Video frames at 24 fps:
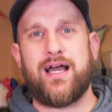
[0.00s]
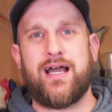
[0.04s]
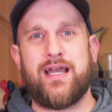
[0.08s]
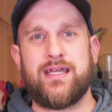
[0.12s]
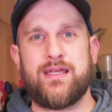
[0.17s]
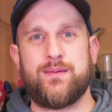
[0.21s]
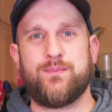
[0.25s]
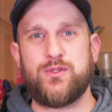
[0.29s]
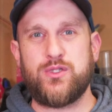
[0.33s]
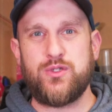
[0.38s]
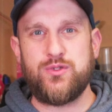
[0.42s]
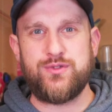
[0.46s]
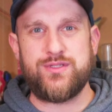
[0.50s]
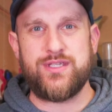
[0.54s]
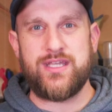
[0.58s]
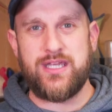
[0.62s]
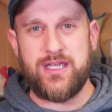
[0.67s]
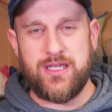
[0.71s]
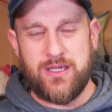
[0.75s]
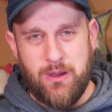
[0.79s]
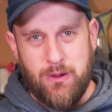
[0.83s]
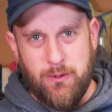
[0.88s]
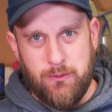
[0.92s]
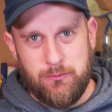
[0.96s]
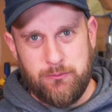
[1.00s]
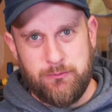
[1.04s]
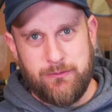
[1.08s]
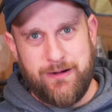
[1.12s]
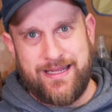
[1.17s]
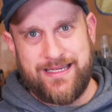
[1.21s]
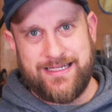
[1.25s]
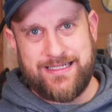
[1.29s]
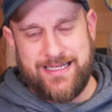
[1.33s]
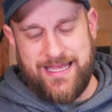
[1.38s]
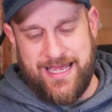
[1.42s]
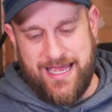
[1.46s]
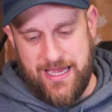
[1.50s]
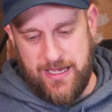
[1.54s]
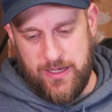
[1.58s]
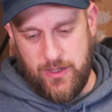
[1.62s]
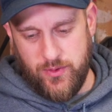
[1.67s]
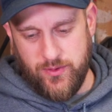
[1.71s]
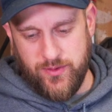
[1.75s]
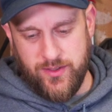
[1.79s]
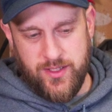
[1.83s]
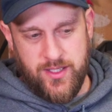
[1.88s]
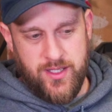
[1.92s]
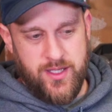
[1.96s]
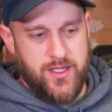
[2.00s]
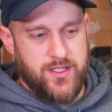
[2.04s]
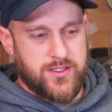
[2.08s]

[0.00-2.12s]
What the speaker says: I am using right now.